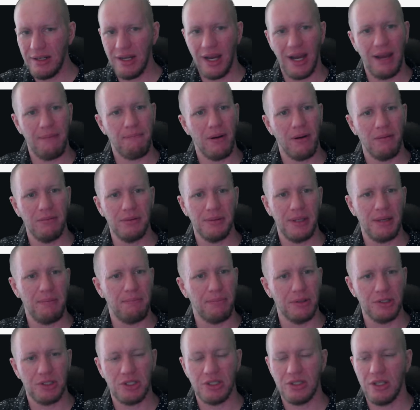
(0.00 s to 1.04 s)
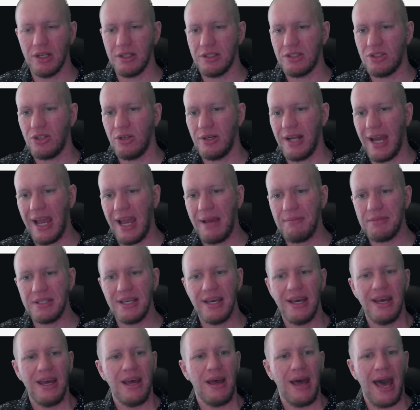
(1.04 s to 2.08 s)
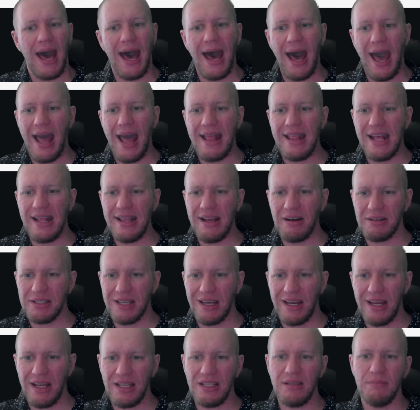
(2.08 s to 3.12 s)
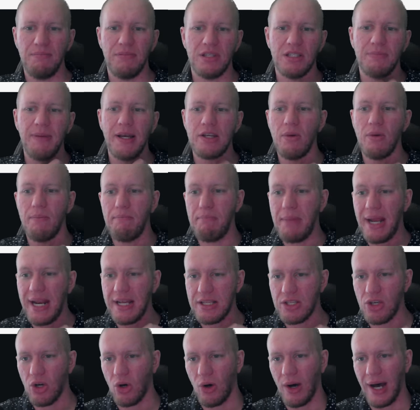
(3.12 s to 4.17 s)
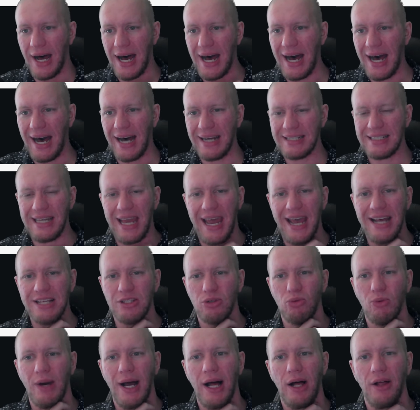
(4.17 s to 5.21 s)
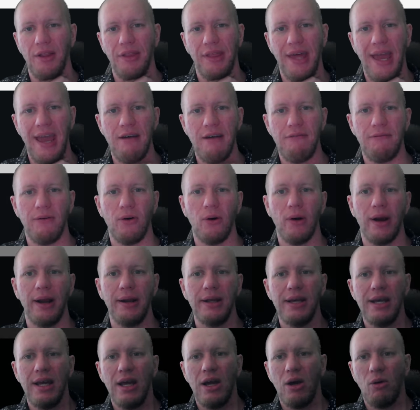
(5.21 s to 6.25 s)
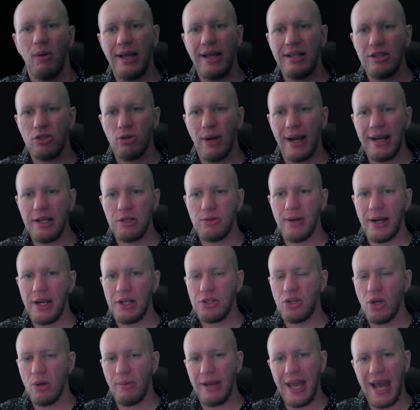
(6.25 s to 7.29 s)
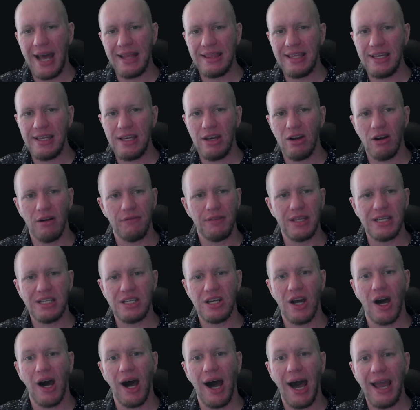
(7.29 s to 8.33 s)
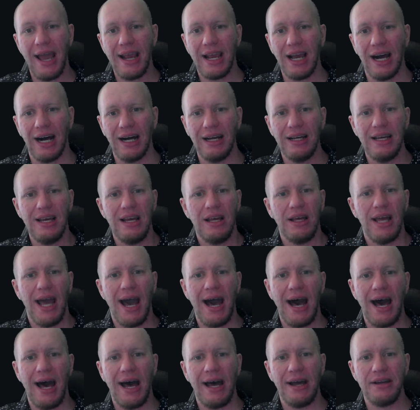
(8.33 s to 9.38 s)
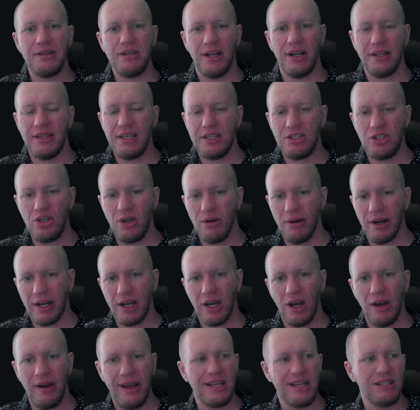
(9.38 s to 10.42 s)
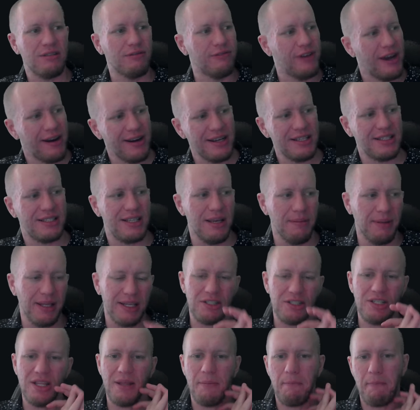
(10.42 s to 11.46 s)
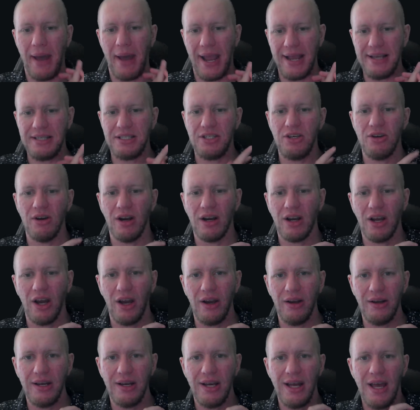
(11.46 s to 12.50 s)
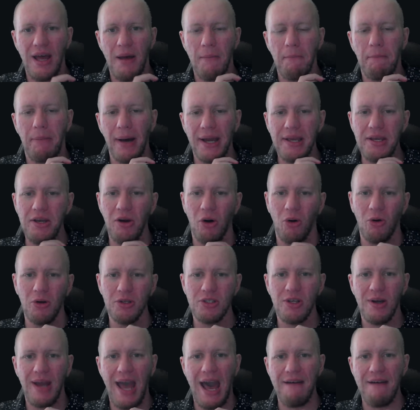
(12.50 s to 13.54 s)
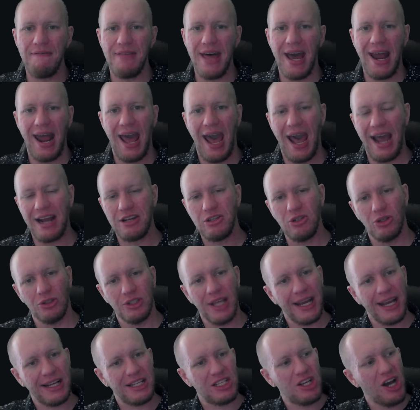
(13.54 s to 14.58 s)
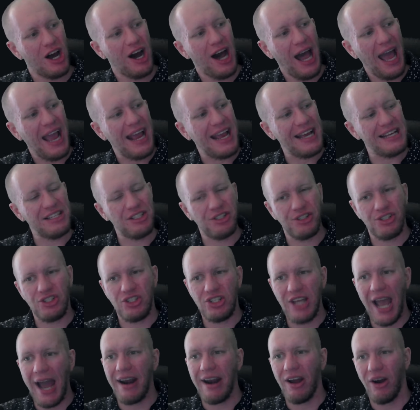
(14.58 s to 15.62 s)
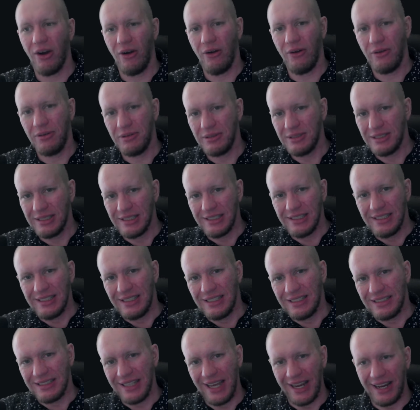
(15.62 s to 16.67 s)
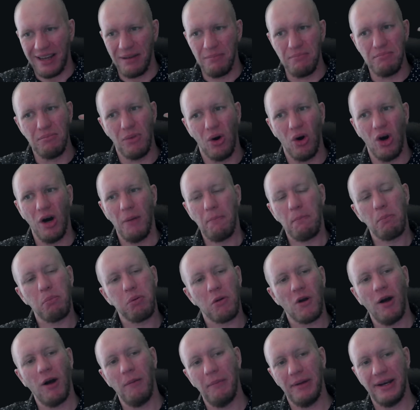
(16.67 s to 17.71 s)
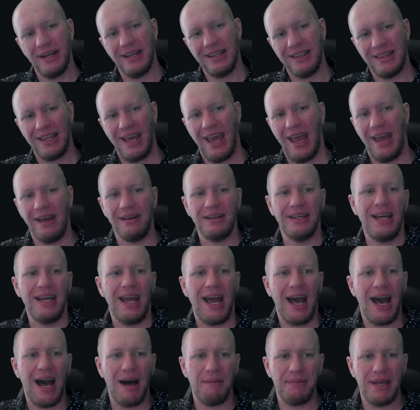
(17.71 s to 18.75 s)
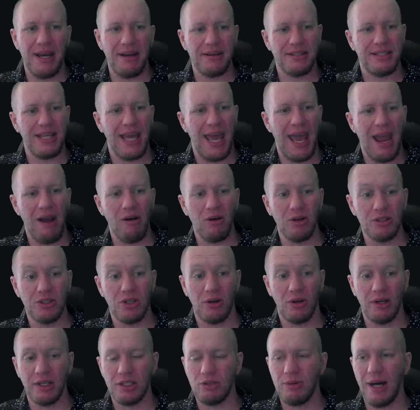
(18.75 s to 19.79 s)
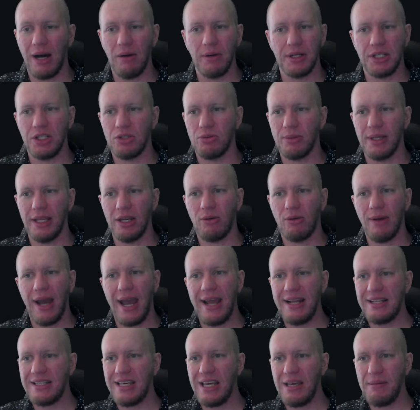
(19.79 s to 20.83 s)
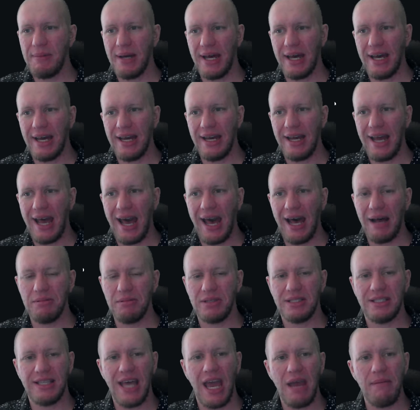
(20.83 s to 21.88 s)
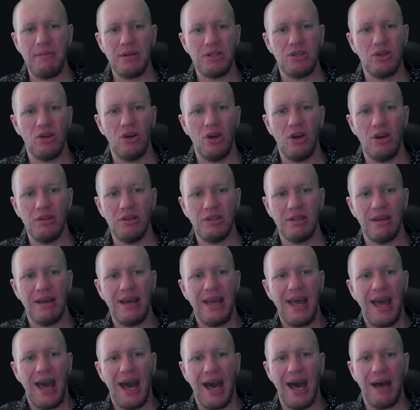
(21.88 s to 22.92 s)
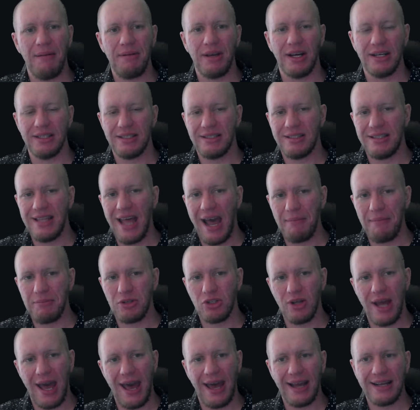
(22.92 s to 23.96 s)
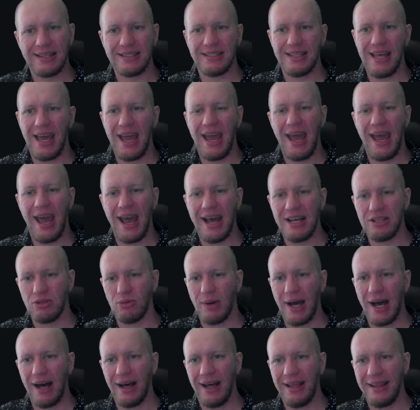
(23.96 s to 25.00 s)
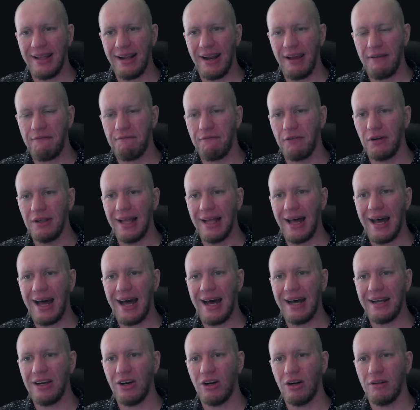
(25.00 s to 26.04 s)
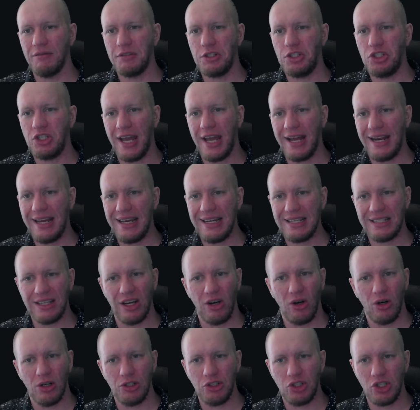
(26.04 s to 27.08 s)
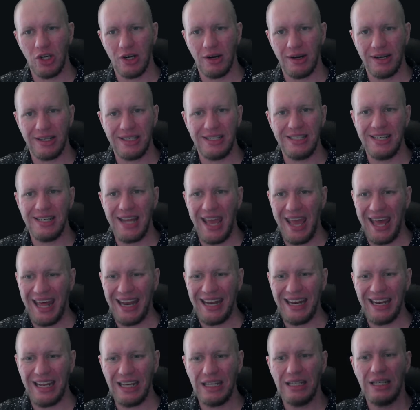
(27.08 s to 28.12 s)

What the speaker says: I probably butchered those two names. And then there was a special Minotaur art as well there for it. In 2022, we had the Year of the Tiger. This Yuriko is very similar to the base Yuriko, but you also have that actual like tiger's shadow, like more prominent there. There's the Herald's Horn as well, which is really great. Tima Sabertooth. You got Snapdrax there as well. And then a full art of Jedit Odger Nen.